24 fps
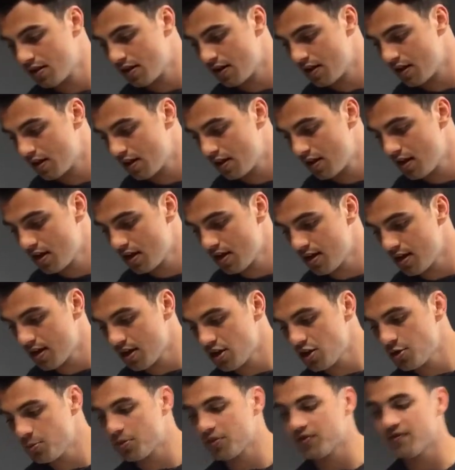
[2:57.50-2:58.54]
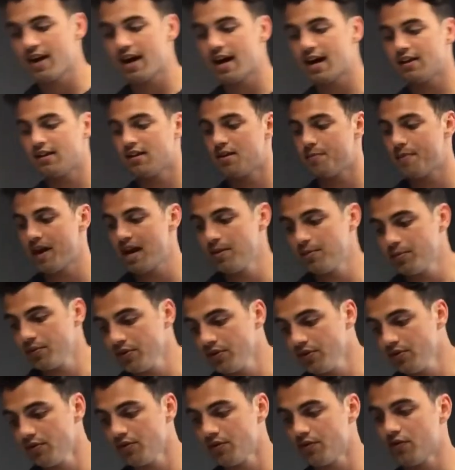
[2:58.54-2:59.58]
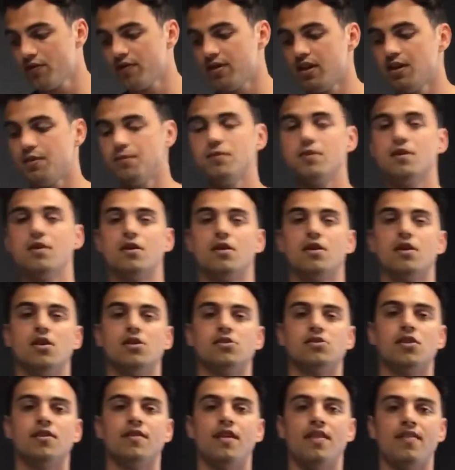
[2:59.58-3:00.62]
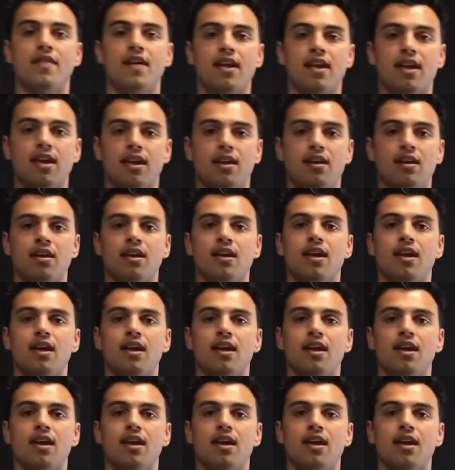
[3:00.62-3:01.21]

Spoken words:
You provide the paper for them so that they can